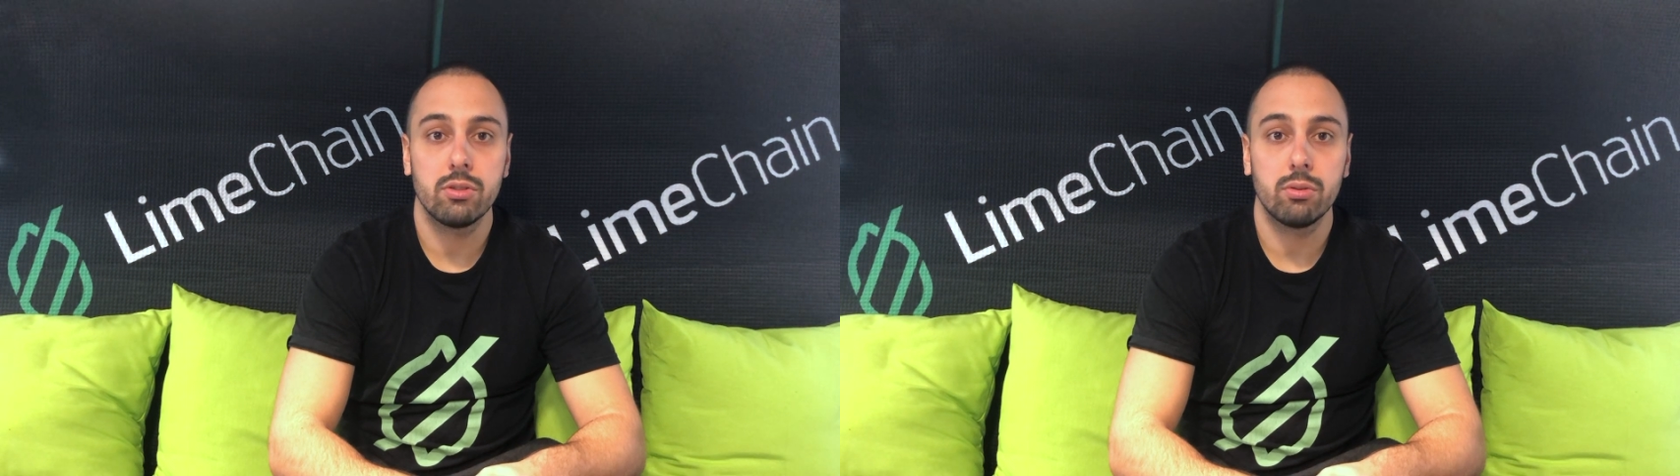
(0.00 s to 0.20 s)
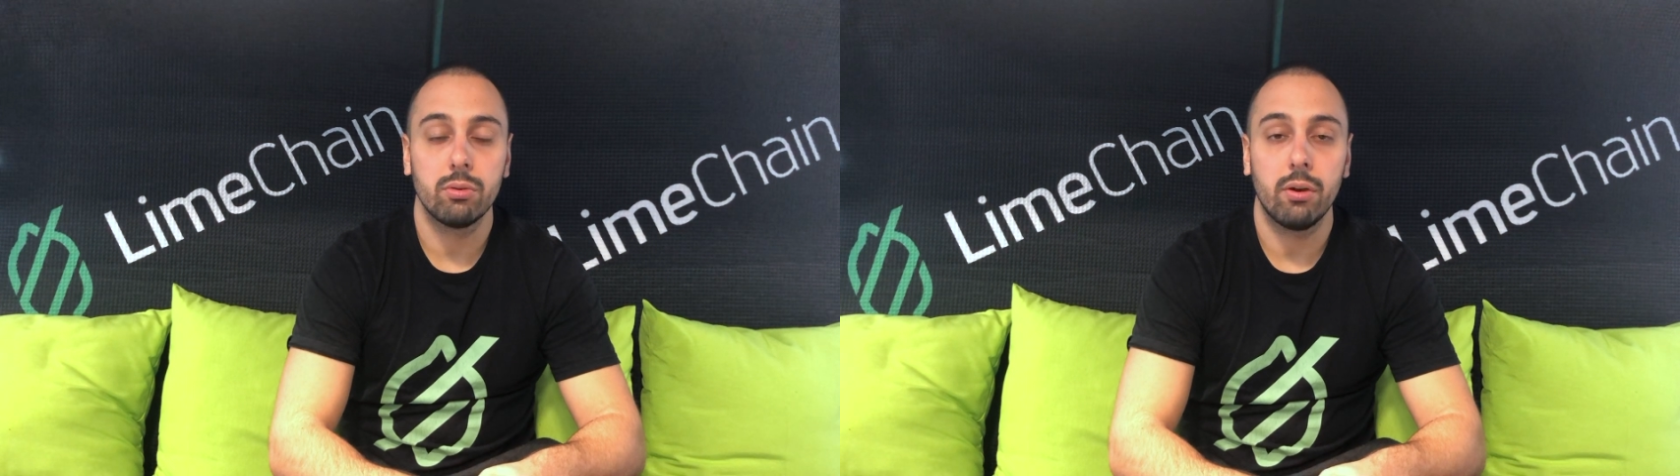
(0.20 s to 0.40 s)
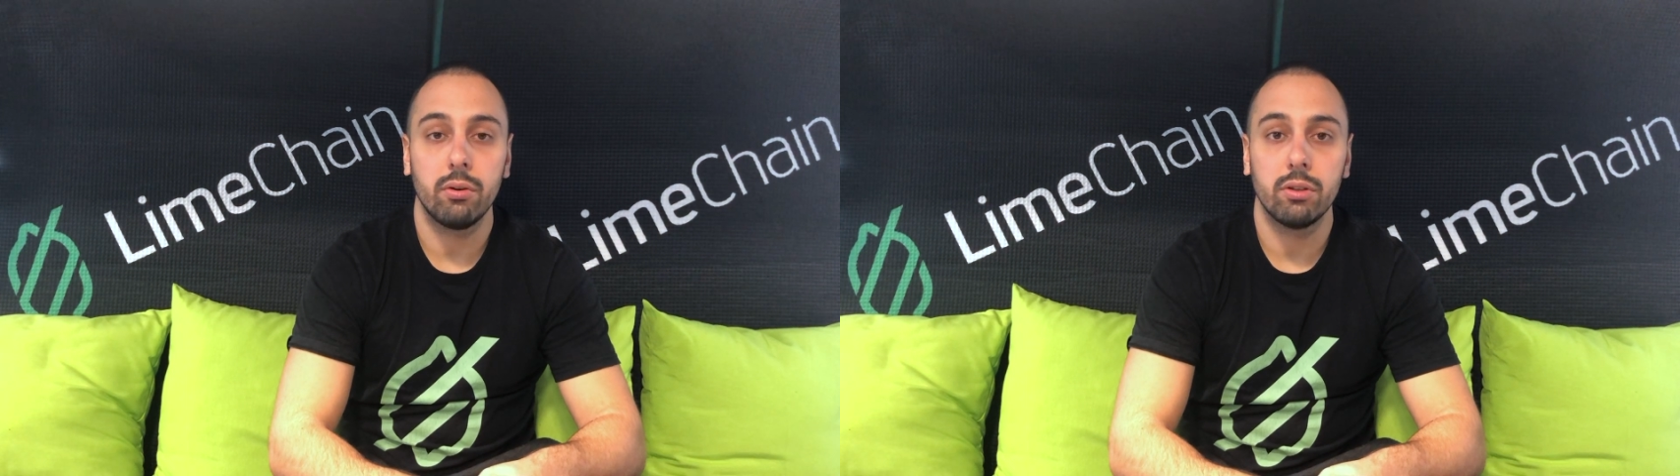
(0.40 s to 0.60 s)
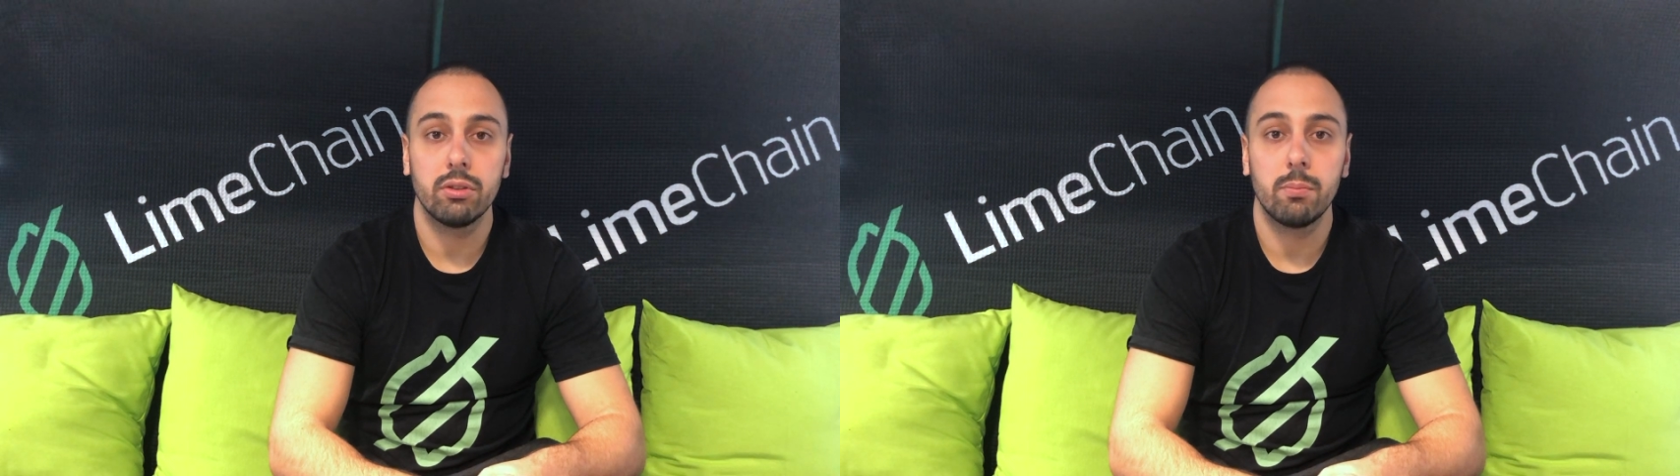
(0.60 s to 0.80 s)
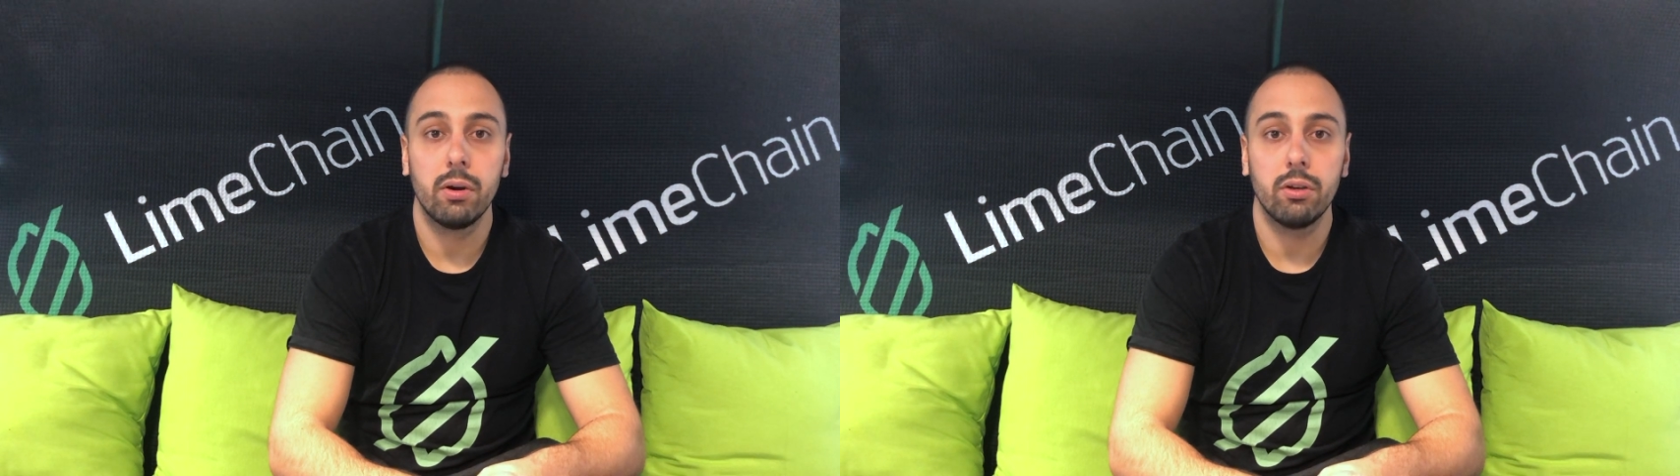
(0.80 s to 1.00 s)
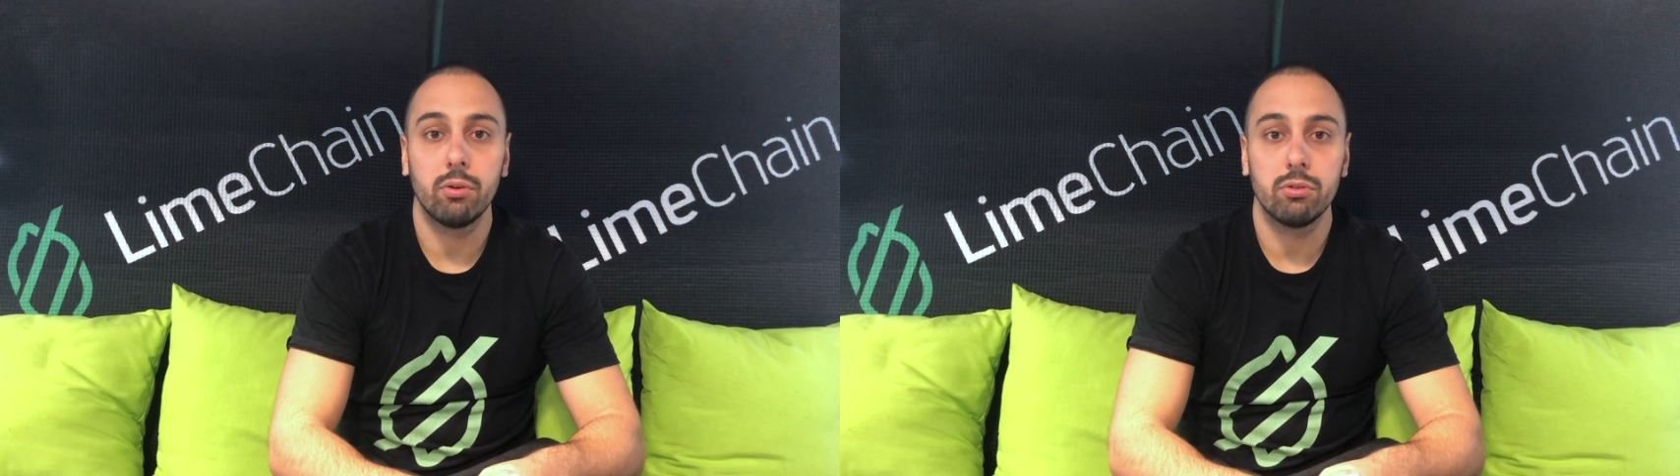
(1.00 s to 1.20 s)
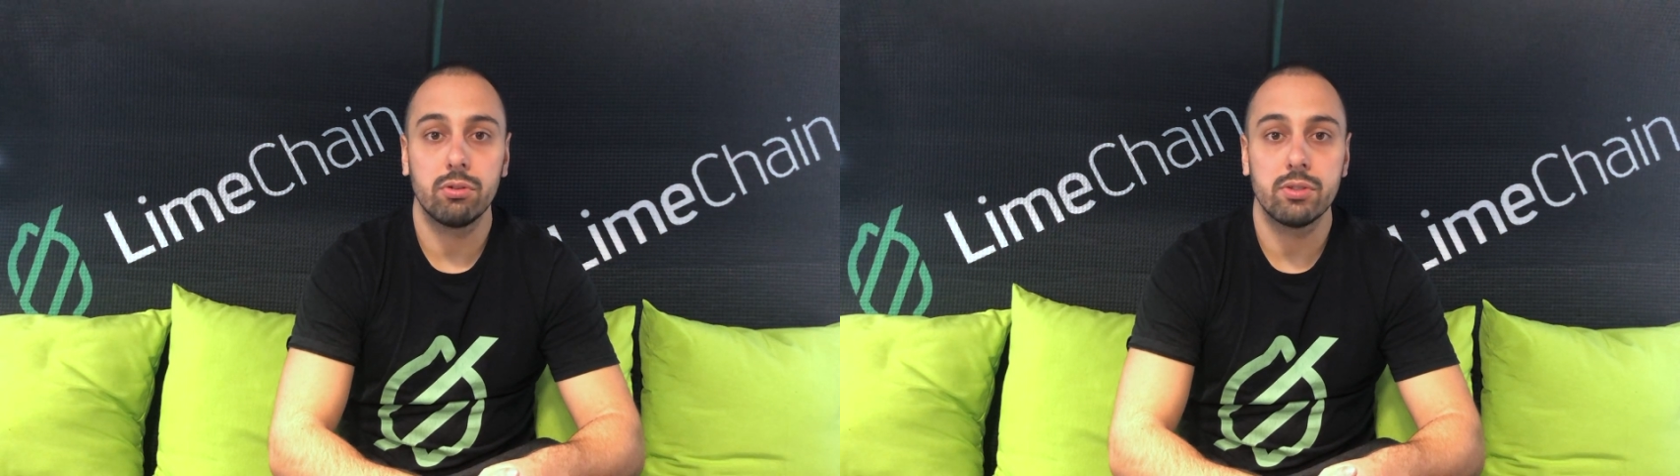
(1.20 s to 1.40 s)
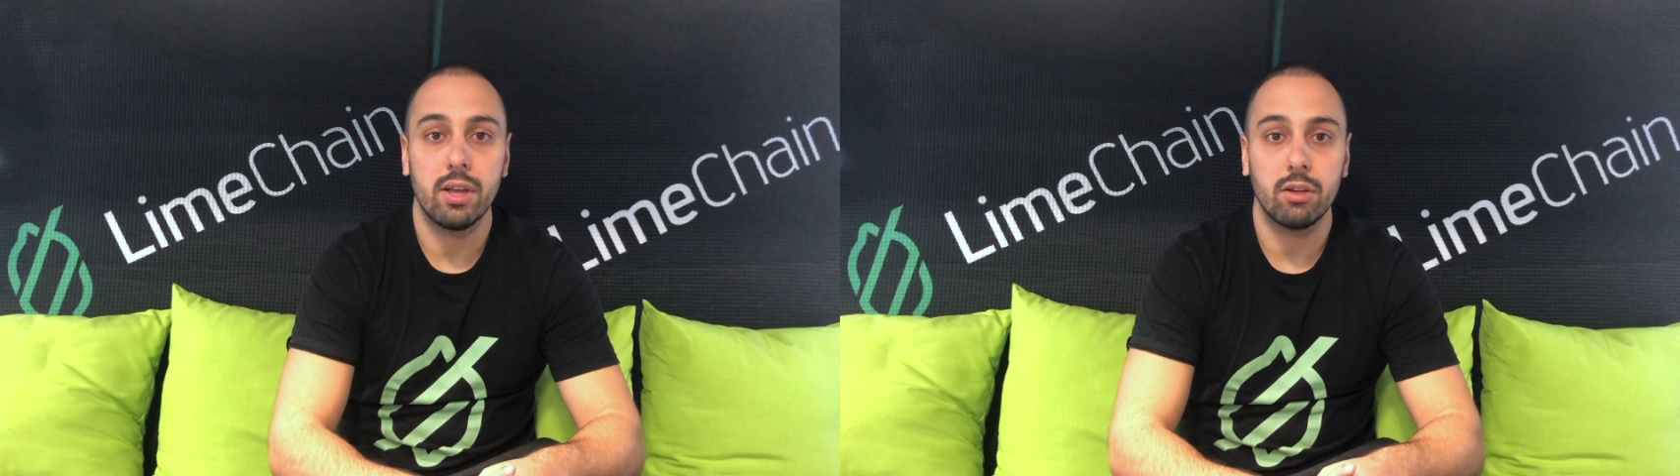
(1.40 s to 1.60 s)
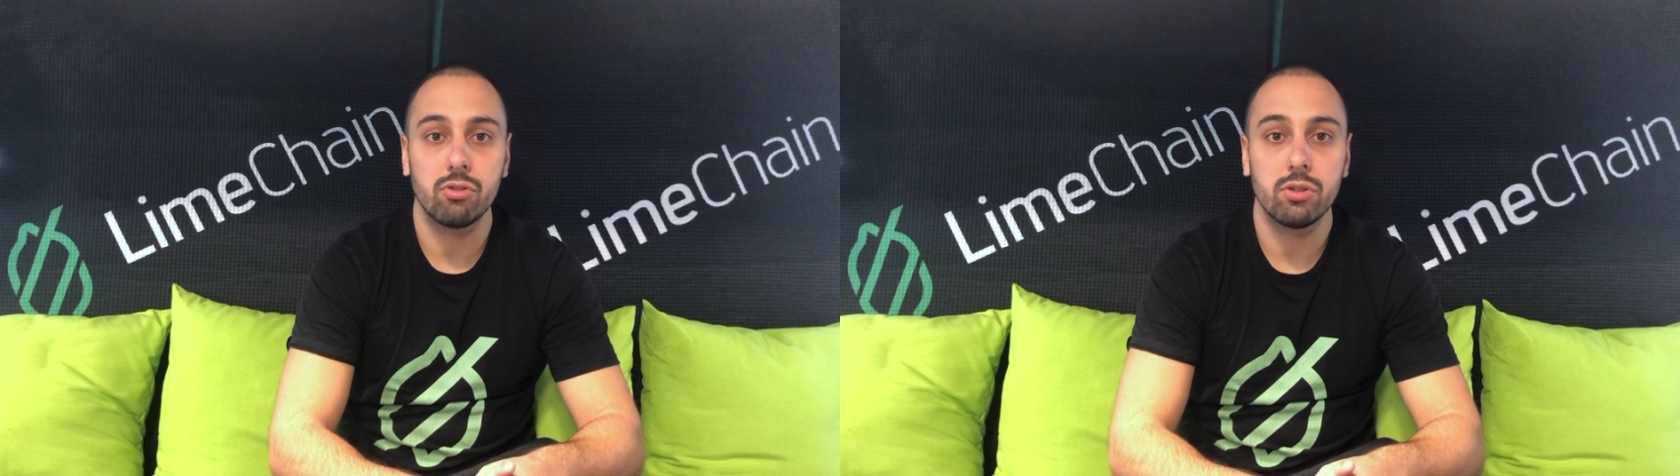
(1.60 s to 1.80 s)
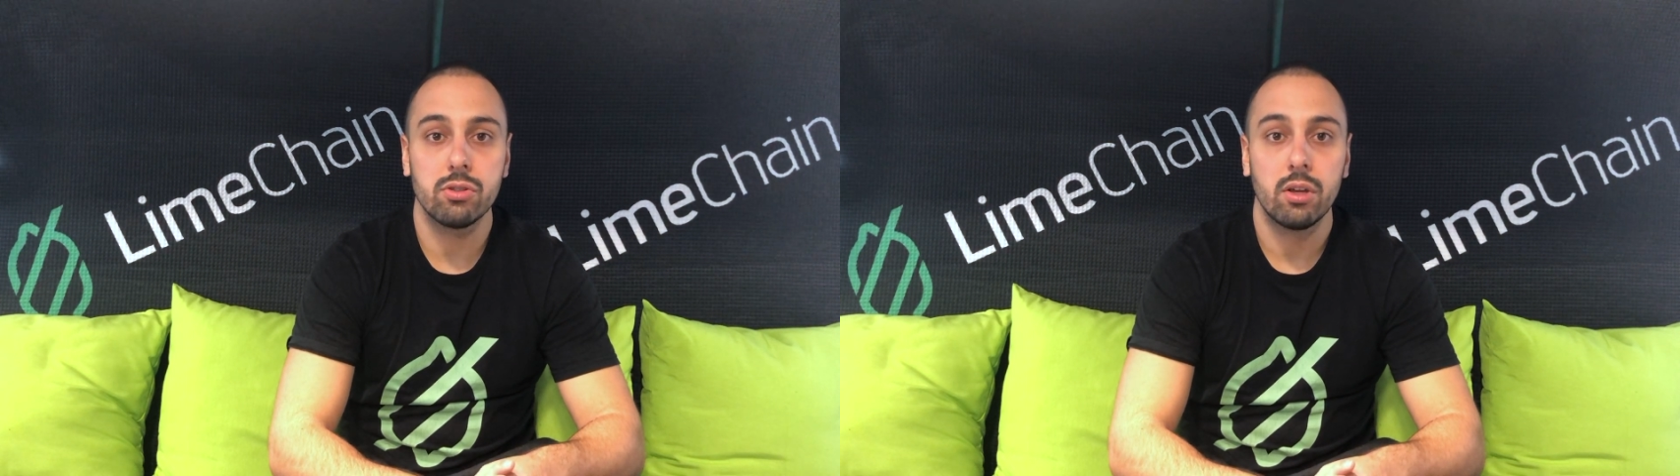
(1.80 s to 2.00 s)
So now you can debug your
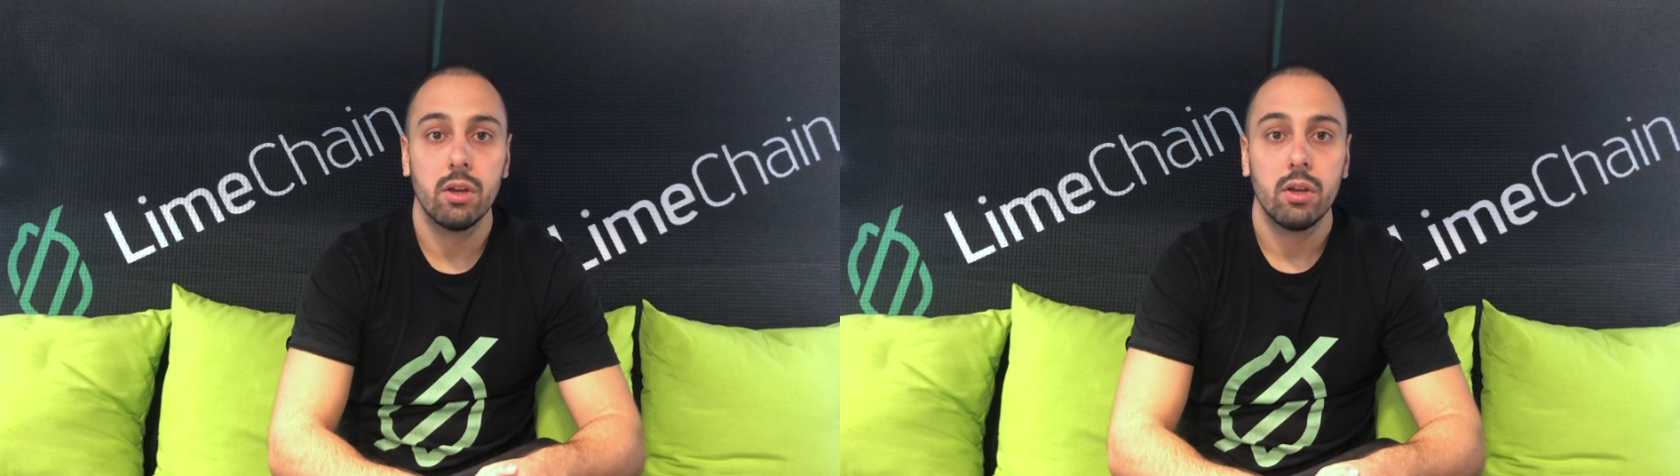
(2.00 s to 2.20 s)
transactions,